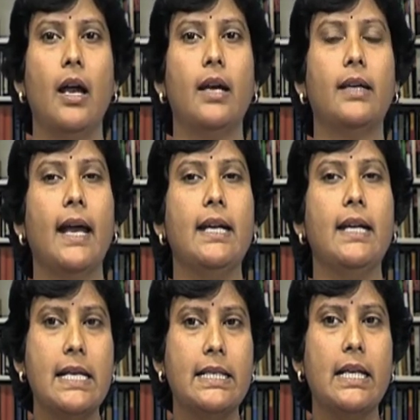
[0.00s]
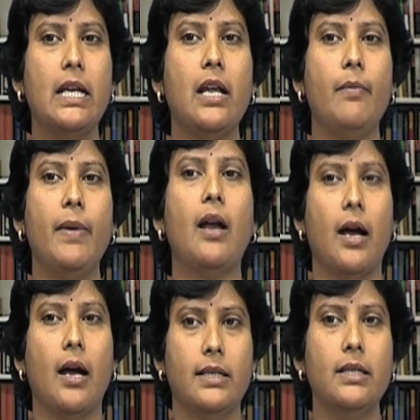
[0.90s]
can easily be
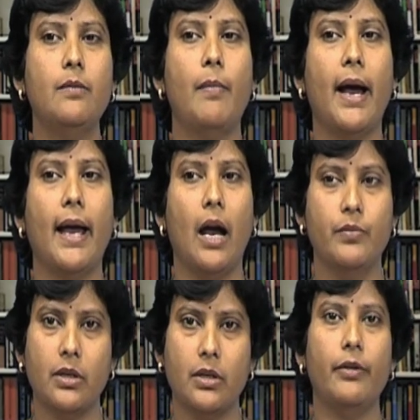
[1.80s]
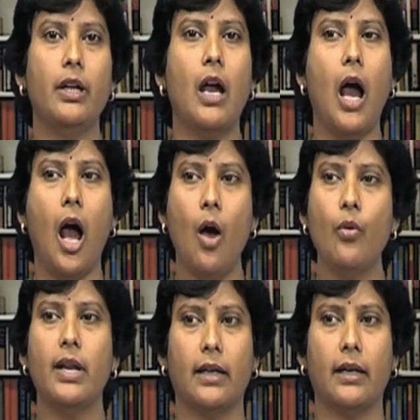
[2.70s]
guarded by observing how
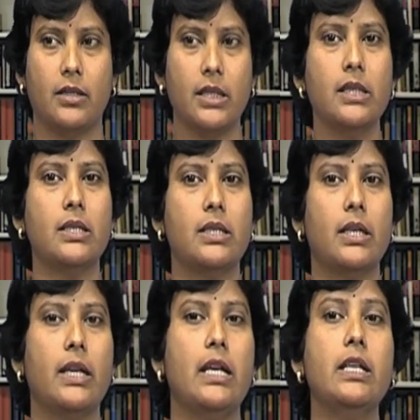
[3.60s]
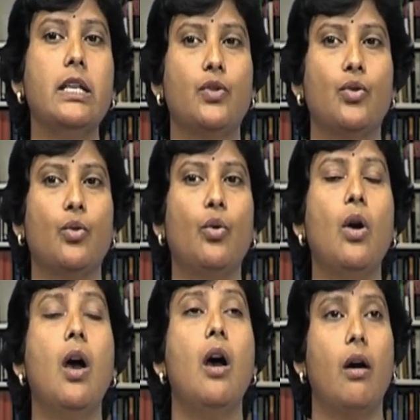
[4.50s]
reluctant he is to
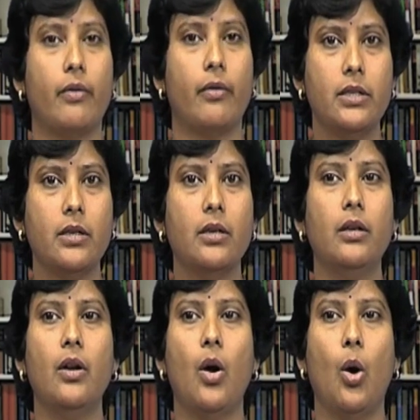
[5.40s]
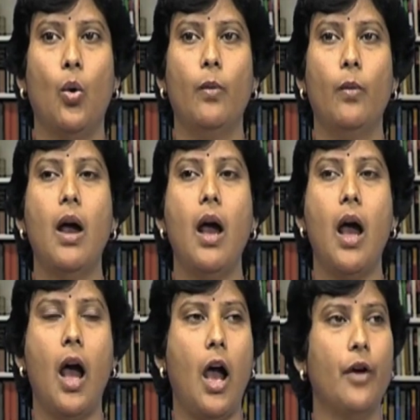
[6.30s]
return home
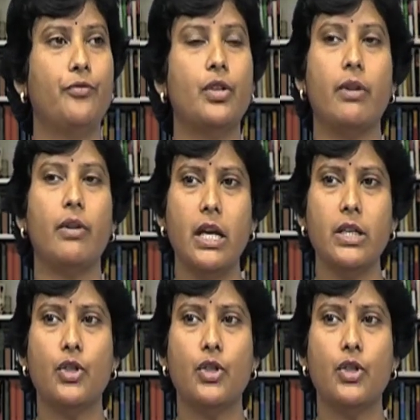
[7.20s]
after each